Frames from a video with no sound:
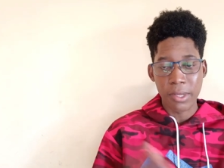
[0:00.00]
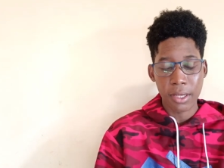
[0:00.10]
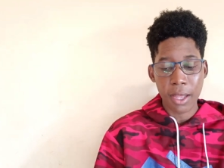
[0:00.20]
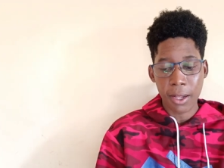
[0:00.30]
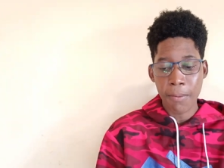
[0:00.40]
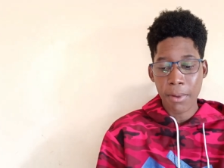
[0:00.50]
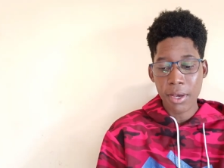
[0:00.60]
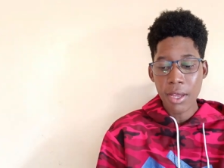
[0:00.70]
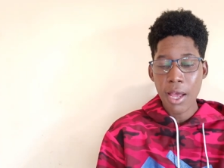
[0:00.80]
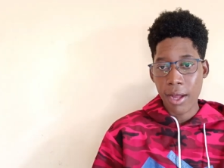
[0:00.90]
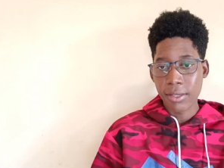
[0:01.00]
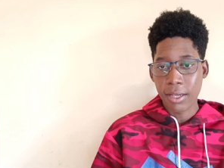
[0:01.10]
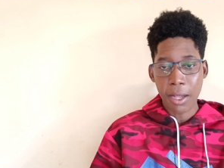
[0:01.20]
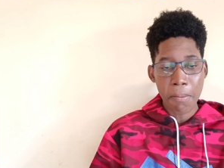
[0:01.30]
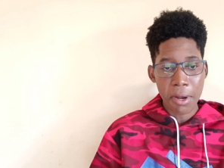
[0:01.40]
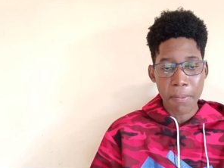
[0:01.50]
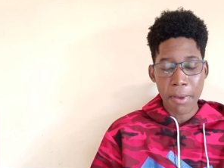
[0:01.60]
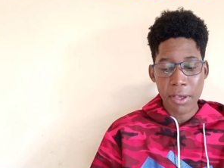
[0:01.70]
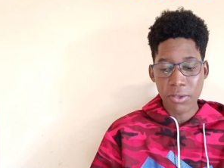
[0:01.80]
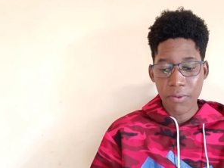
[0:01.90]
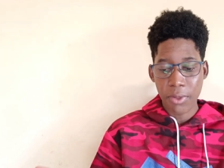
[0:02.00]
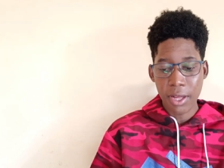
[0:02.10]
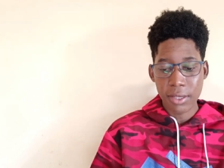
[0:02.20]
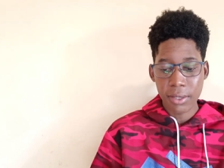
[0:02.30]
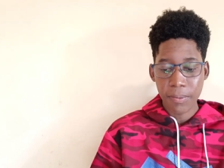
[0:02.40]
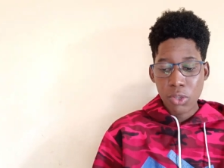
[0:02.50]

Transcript: a certain company and the company pays you for that.